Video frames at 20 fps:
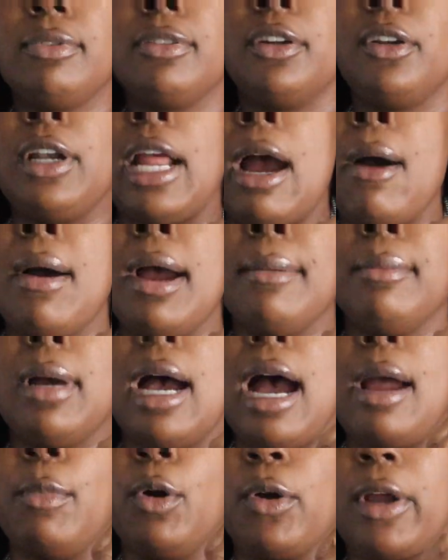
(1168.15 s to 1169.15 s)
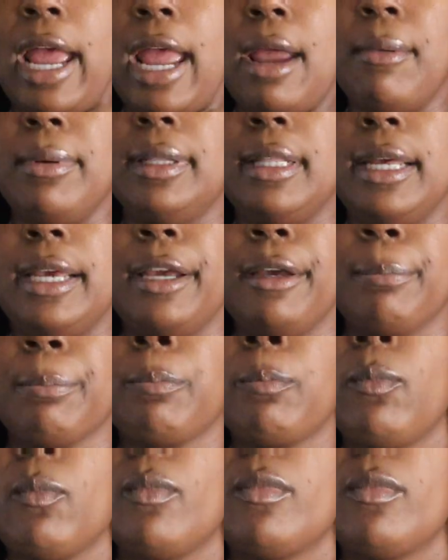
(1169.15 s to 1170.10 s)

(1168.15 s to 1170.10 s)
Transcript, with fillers: For now, I'm, I'm okay with it.